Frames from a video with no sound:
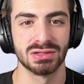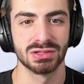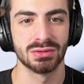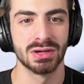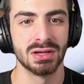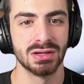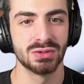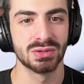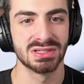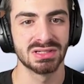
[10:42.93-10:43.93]
So
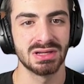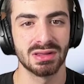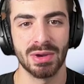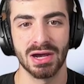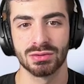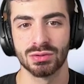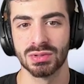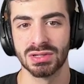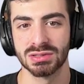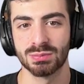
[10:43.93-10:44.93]
you can see in the macro,
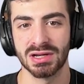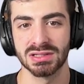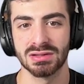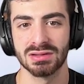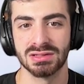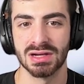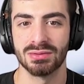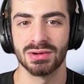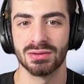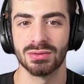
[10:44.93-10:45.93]
it's pressing the
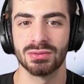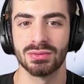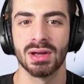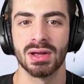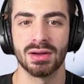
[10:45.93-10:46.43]
down arrow